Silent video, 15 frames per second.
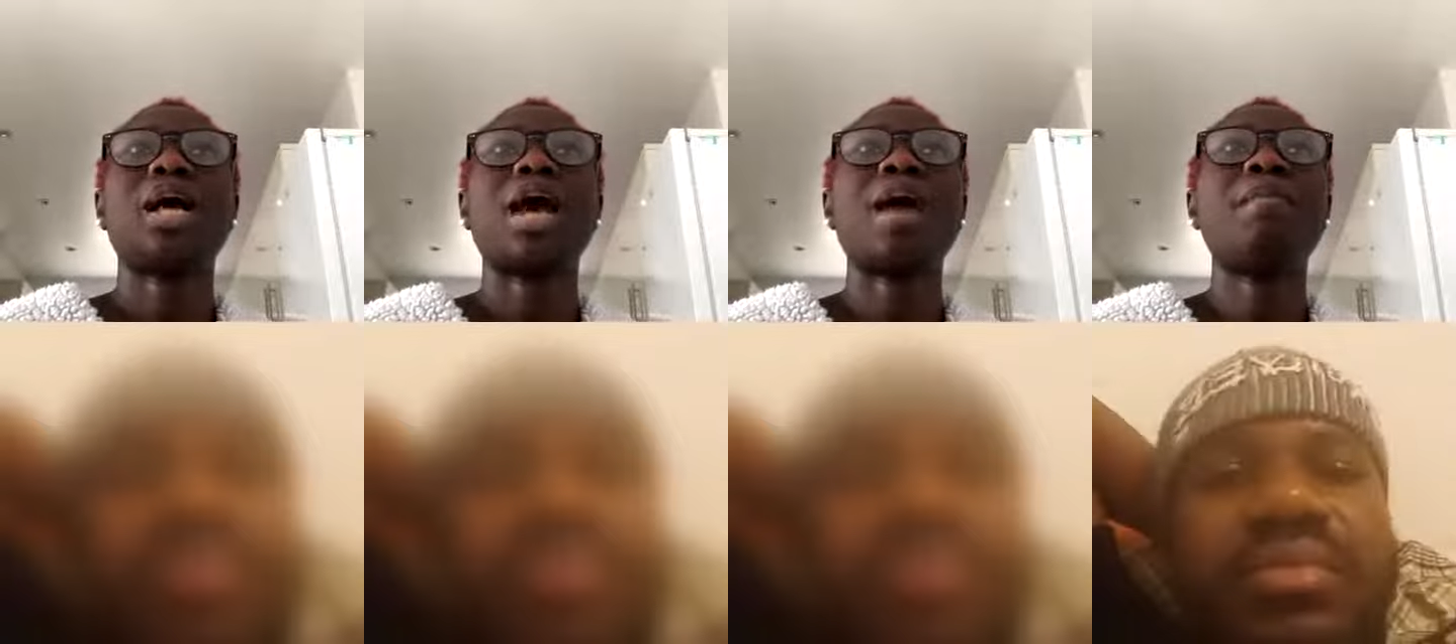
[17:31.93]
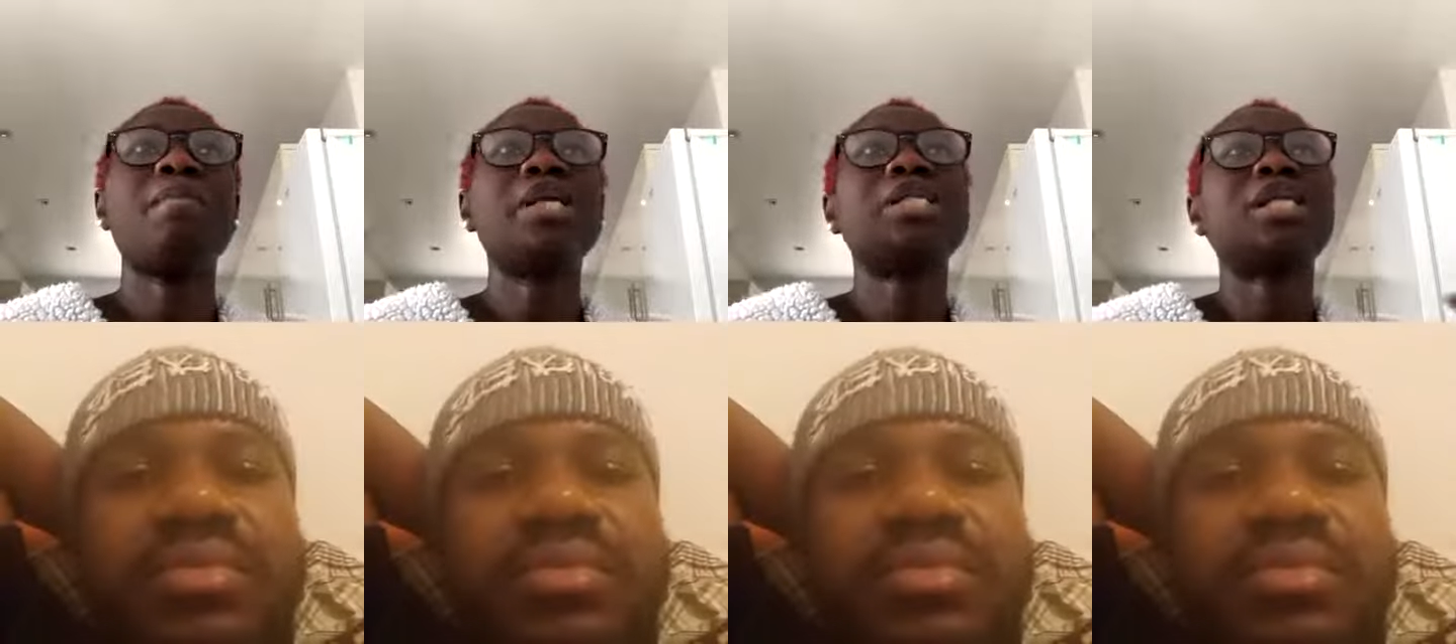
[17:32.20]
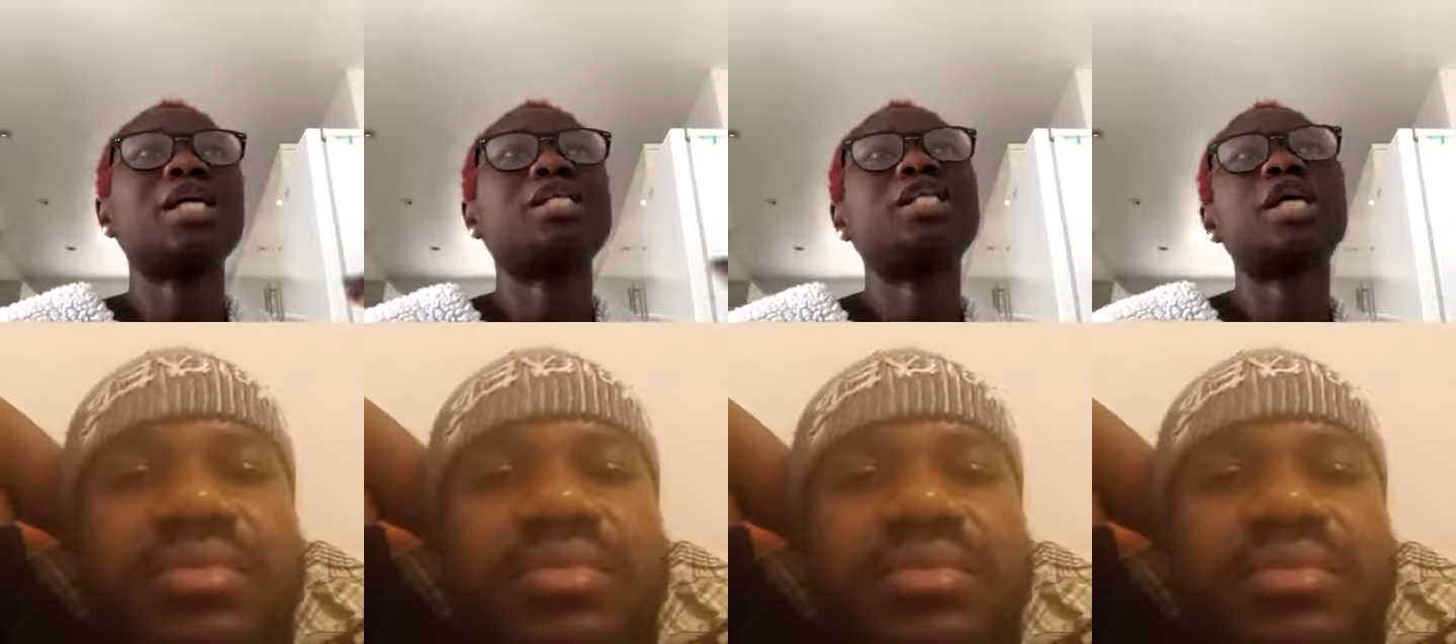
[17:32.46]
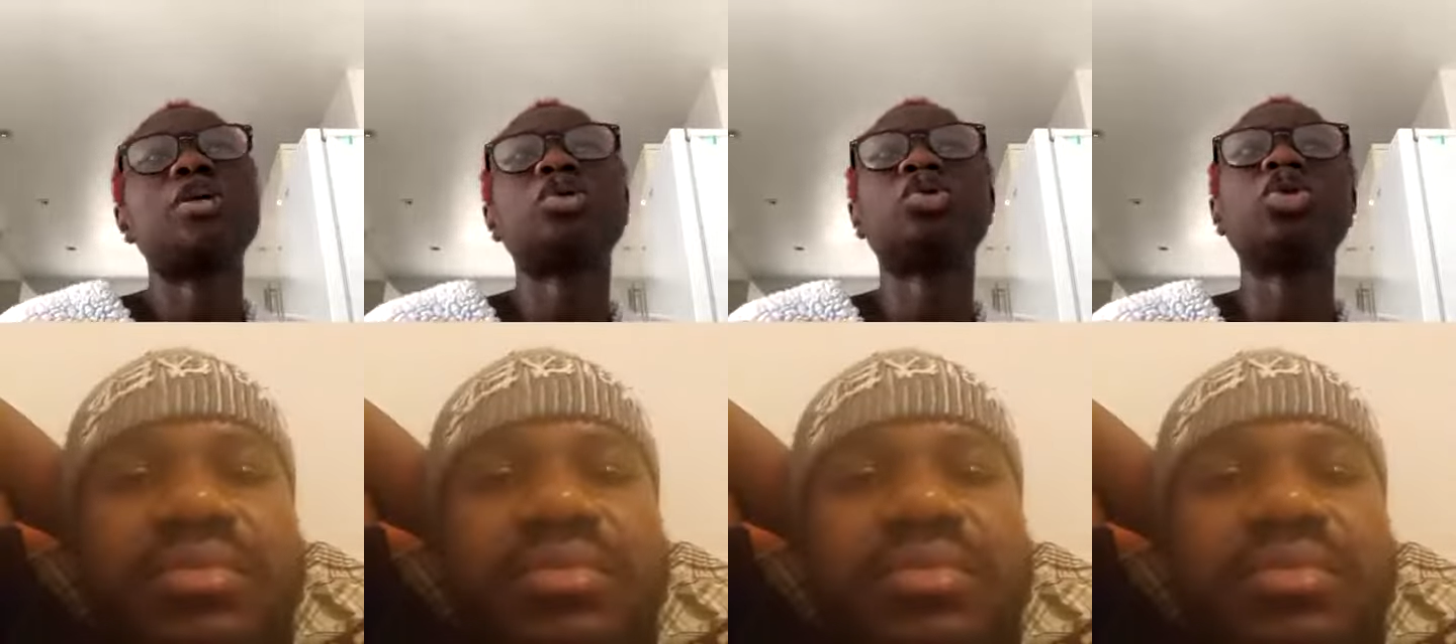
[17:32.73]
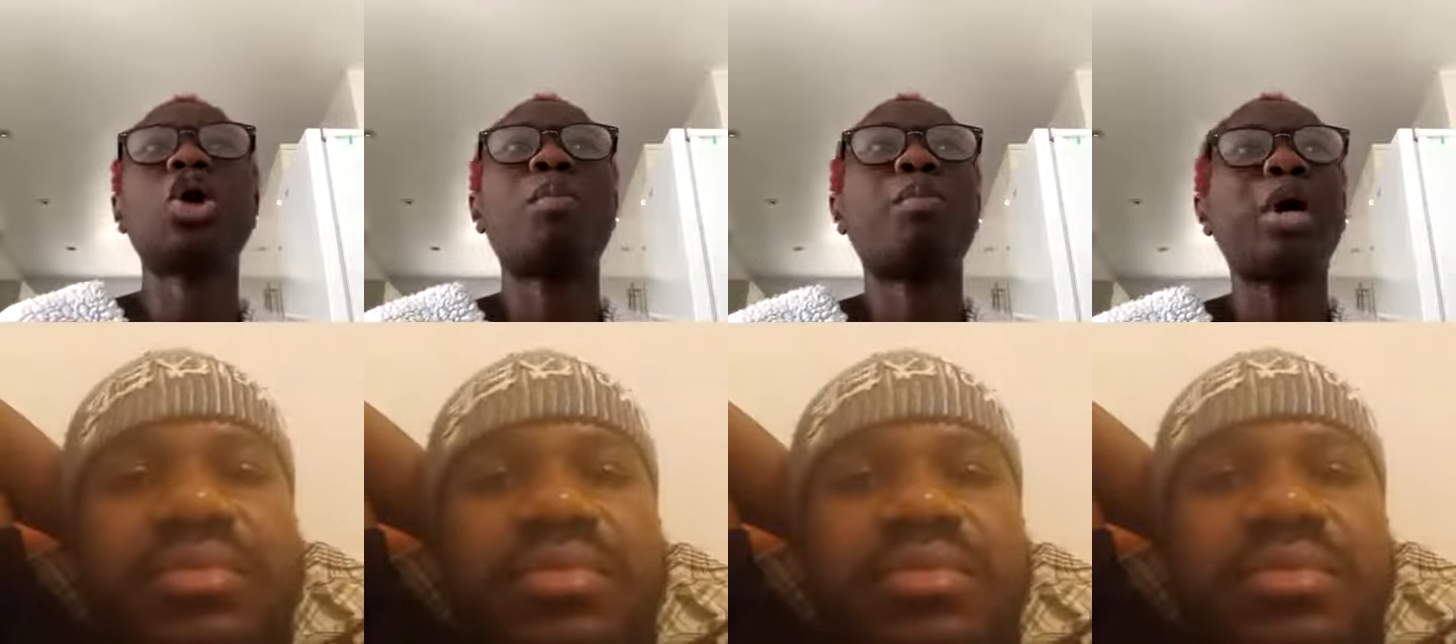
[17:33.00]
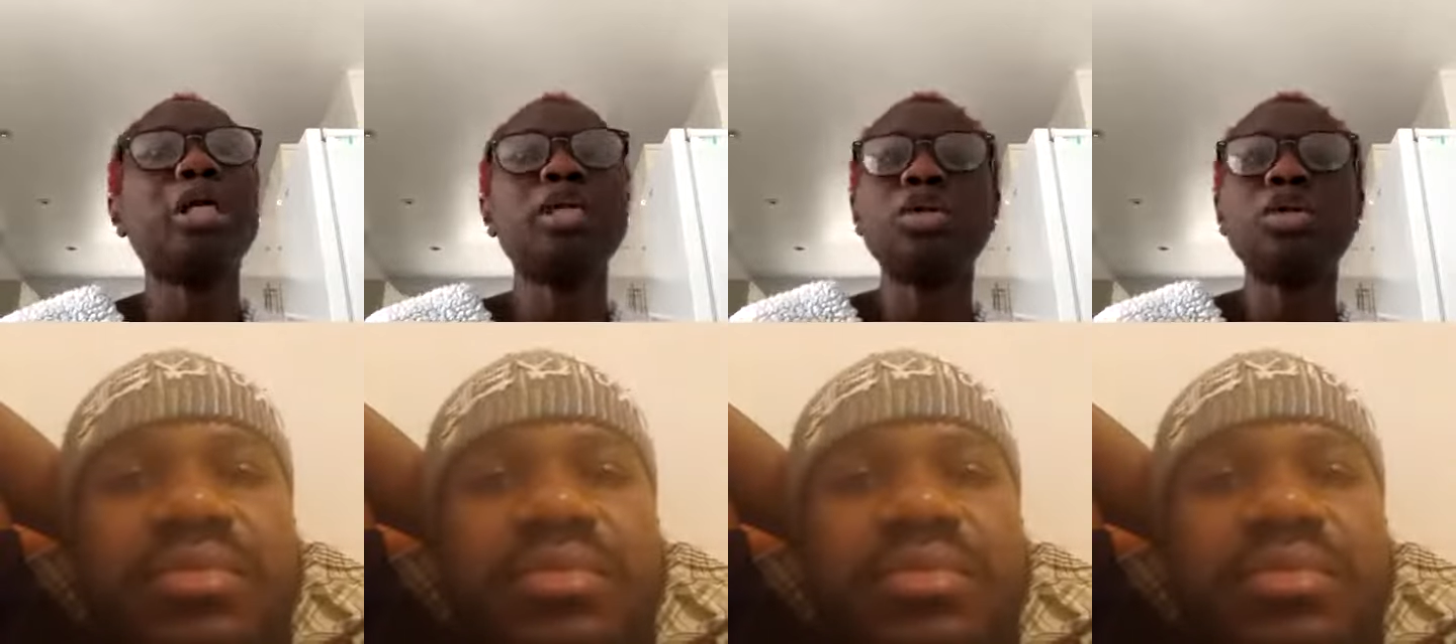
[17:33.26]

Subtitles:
a message sent to your body,